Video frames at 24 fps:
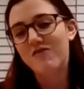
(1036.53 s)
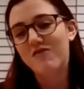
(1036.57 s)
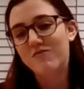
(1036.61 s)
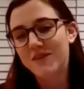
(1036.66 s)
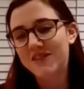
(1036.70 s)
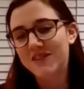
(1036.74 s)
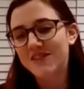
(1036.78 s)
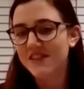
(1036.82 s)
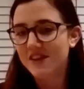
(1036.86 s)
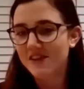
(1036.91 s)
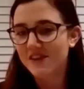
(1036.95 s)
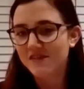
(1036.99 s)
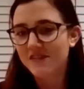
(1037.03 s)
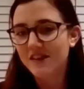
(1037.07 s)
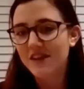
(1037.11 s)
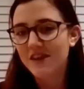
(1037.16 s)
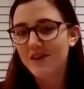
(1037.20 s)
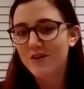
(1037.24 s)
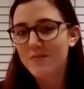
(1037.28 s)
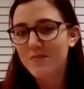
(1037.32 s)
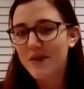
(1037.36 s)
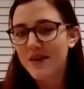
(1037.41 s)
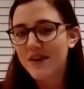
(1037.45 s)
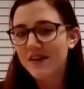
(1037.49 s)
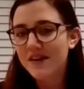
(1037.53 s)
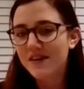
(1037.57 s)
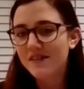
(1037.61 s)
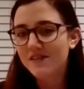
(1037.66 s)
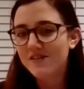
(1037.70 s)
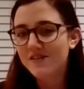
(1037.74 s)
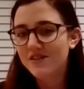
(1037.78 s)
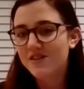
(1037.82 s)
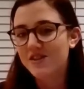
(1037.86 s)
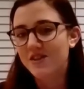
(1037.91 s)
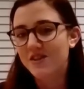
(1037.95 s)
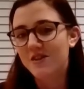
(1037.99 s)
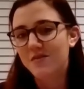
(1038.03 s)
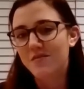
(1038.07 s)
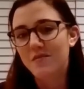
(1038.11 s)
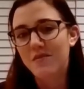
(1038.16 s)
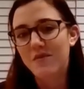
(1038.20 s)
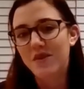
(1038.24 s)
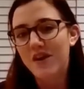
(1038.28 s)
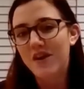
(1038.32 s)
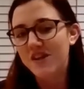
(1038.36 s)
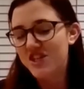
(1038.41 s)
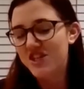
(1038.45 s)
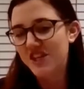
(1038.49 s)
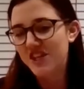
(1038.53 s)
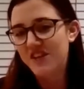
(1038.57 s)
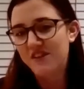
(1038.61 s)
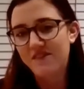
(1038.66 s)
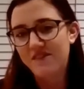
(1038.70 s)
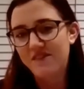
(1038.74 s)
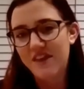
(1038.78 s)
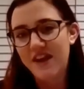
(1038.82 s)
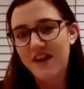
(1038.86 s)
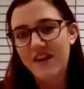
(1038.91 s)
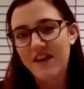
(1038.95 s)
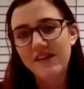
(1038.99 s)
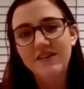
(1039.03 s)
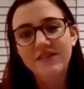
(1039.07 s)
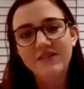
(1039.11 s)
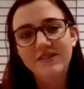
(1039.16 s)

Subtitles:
myself a little bit to achieve that.